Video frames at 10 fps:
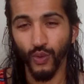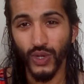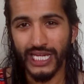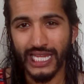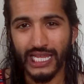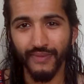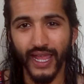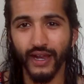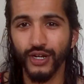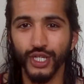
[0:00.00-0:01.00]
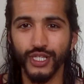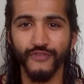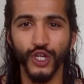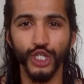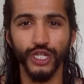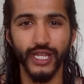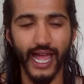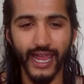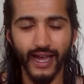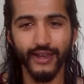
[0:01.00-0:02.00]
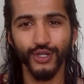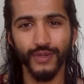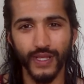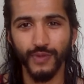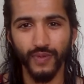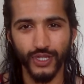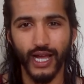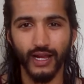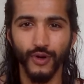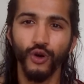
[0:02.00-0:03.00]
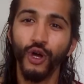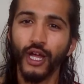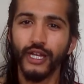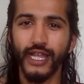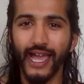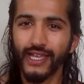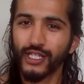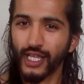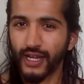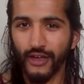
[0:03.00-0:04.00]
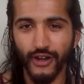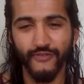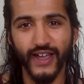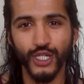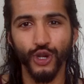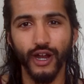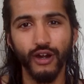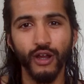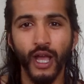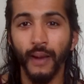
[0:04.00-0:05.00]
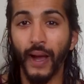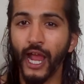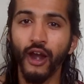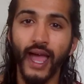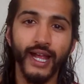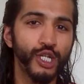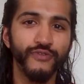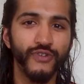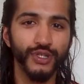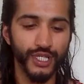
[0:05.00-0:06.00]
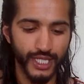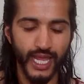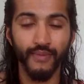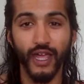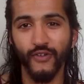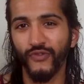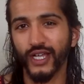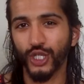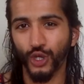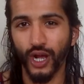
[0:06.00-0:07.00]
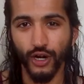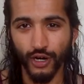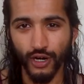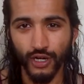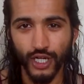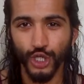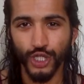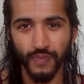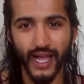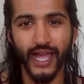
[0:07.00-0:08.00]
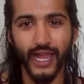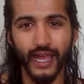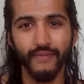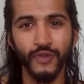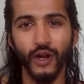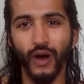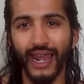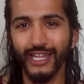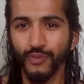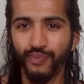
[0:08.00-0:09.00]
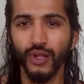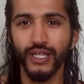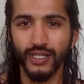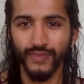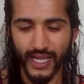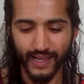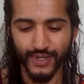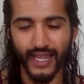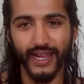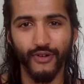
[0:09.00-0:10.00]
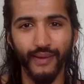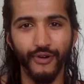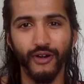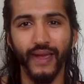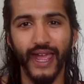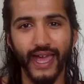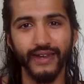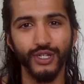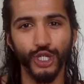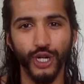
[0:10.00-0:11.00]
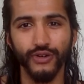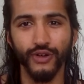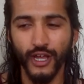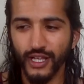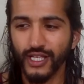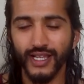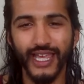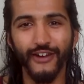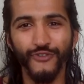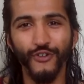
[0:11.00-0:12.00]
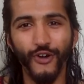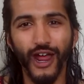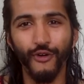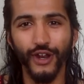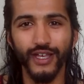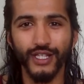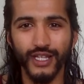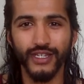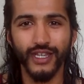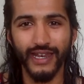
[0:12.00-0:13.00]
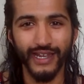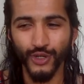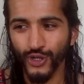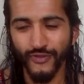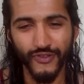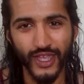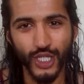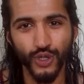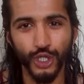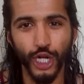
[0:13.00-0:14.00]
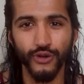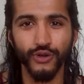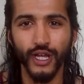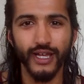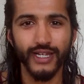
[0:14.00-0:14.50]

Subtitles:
weakening in my hair since I've changed the diet. I know sometimes people talk about diets and how that affects your hair. My hair actually feels the same, if not stronger, just by, I like to pull it sometimes and like wrap it around my hand and just try to get a feel for how it is, and I do different things to try to